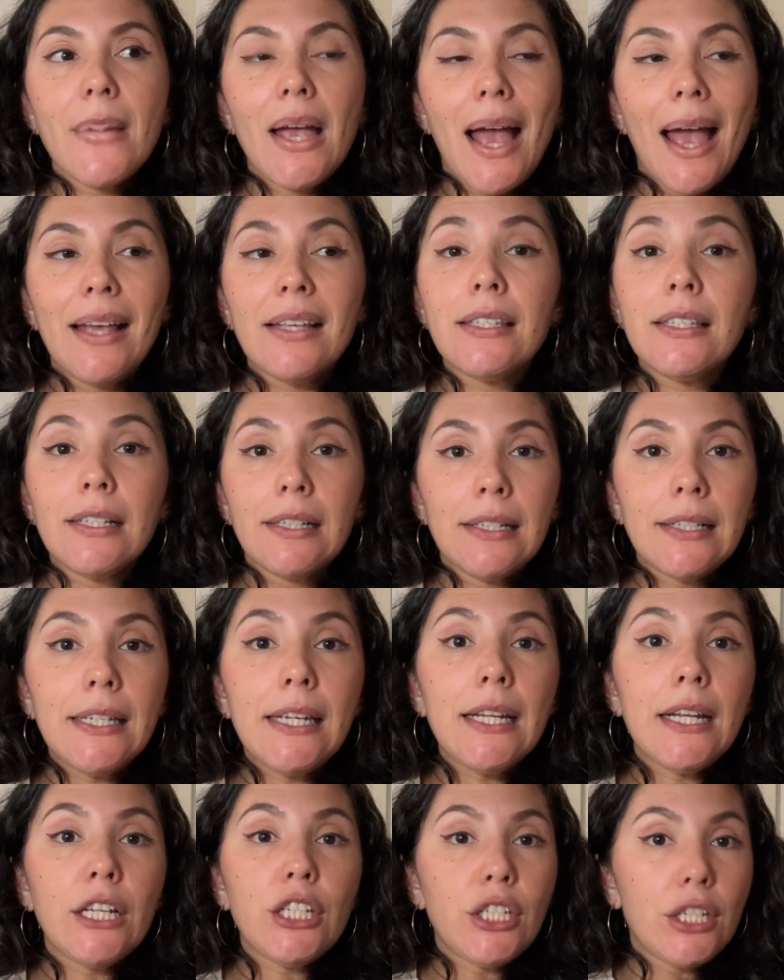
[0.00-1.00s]
I still
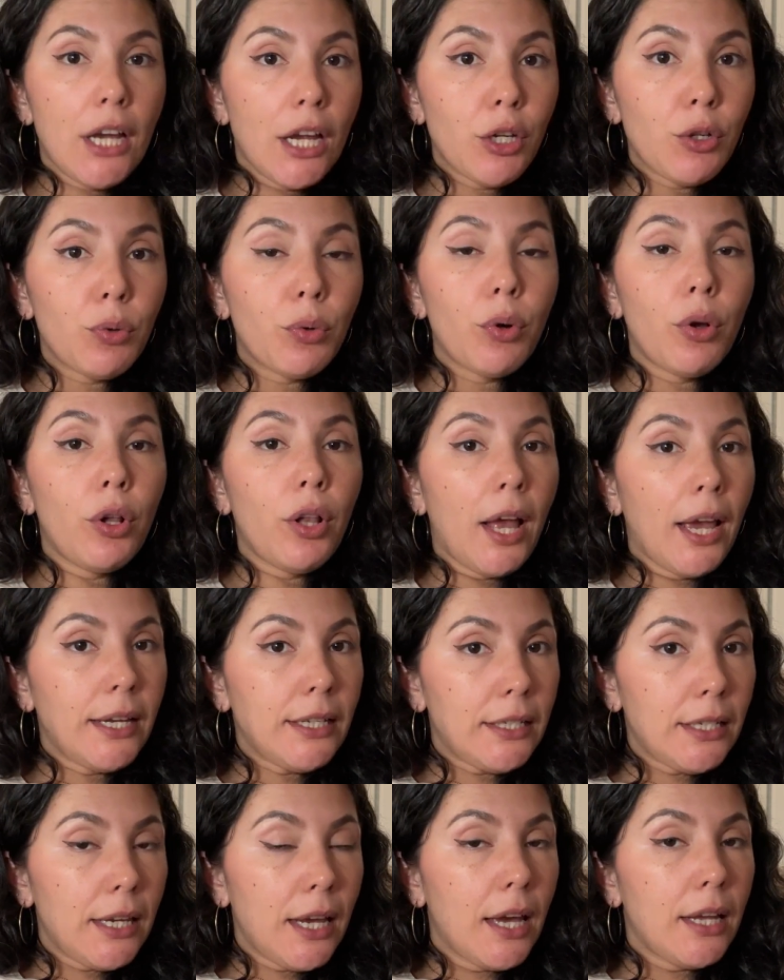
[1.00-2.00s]
need a general
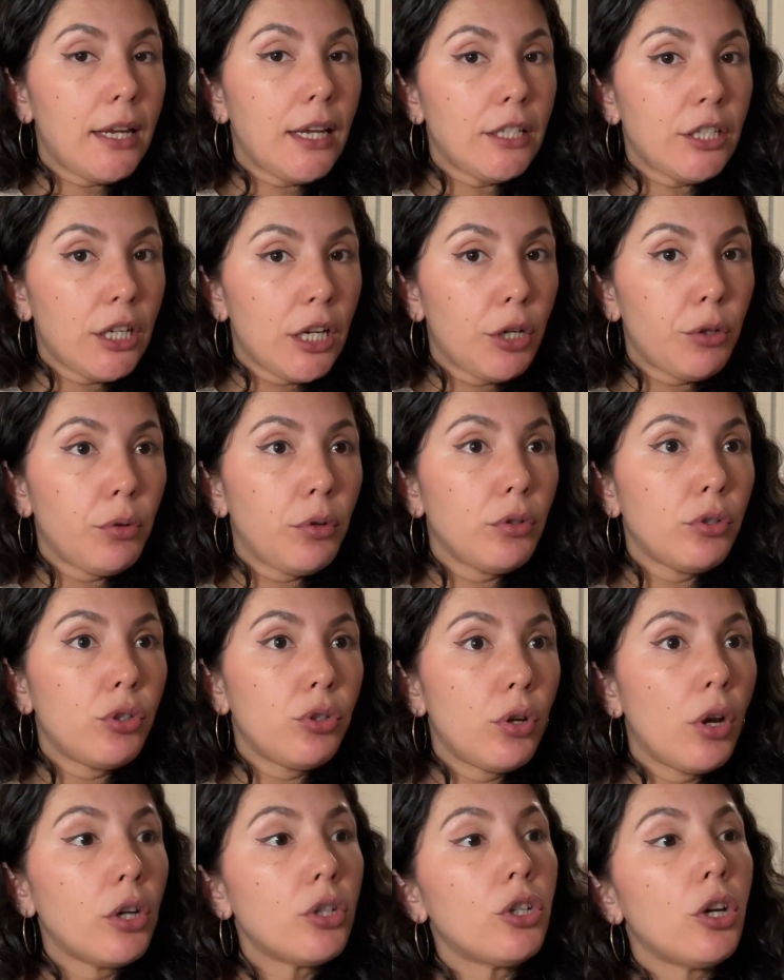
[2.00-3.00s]
idea and a general
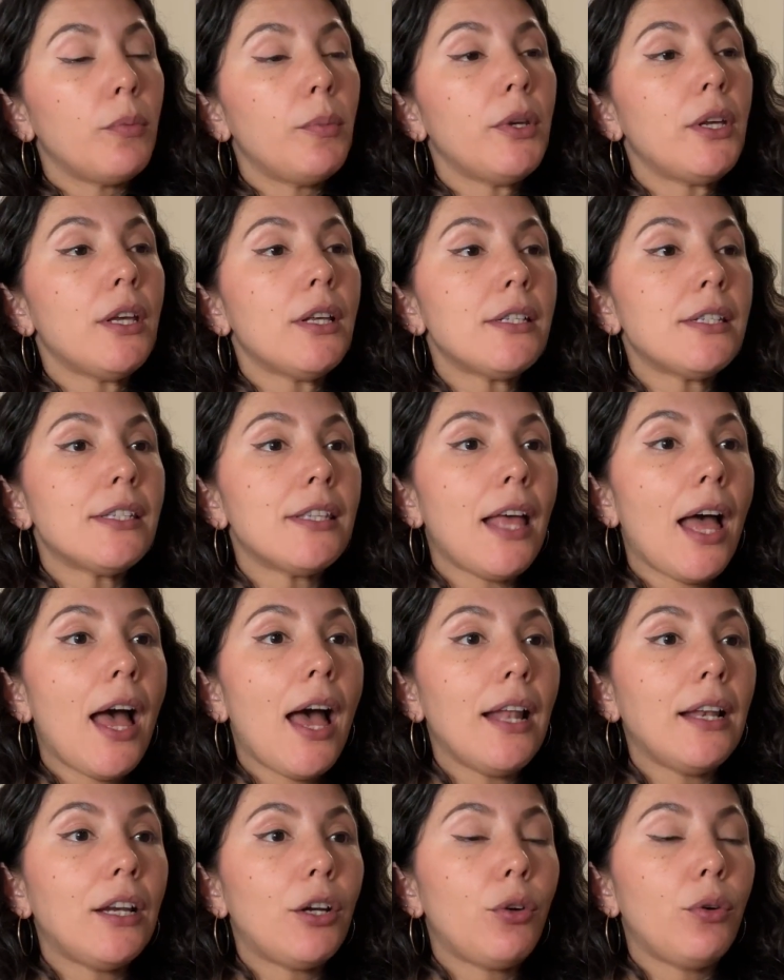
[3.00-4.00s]
structure because
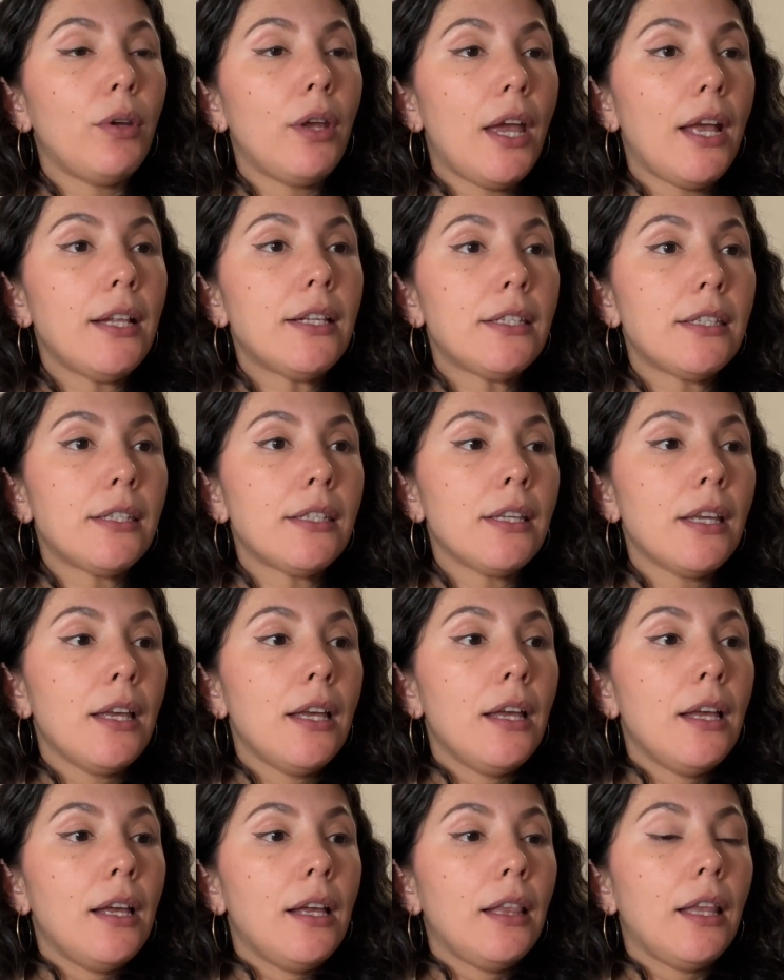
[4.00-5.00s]
that creates
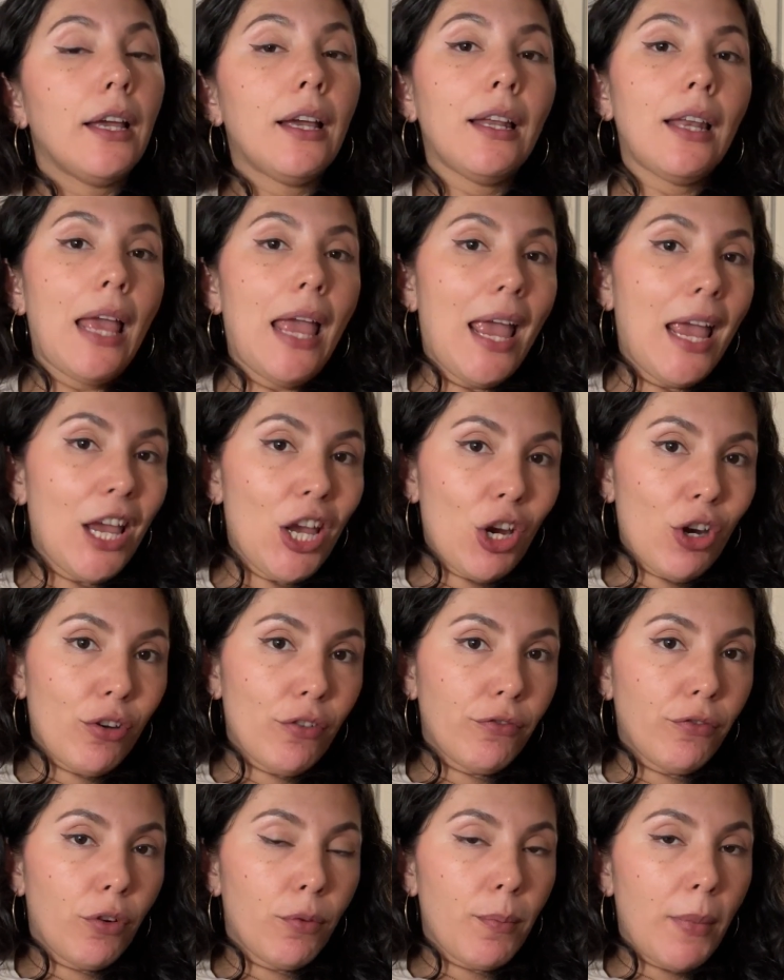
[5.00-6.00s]
like an anchor
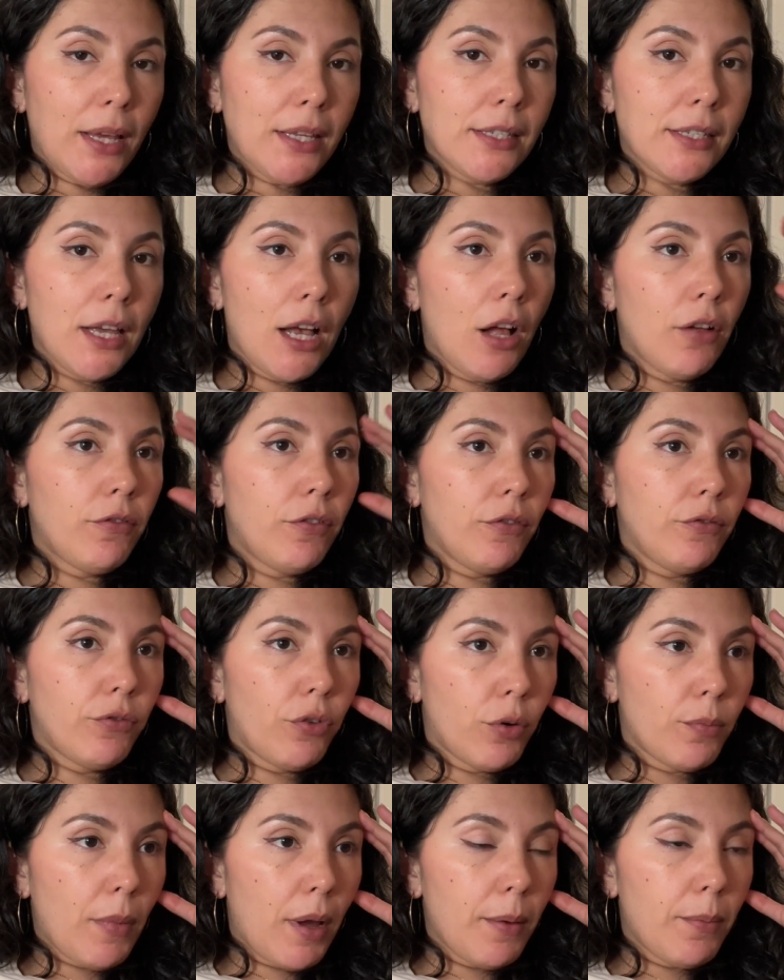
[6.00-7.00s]
for myself and
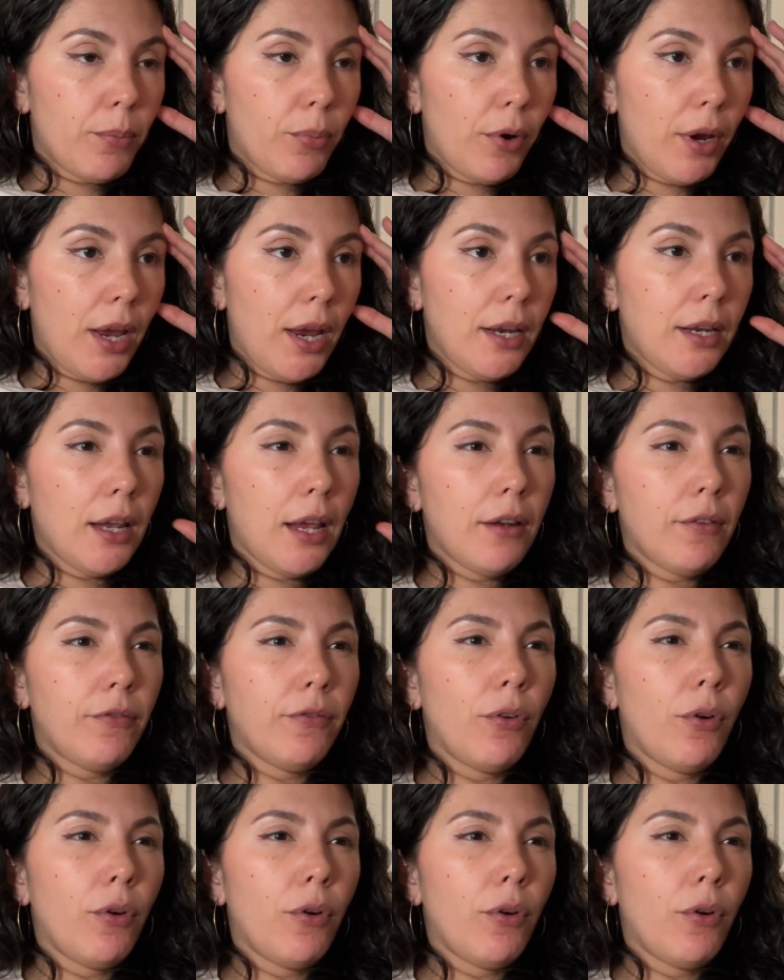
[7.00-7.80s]
for my brain, and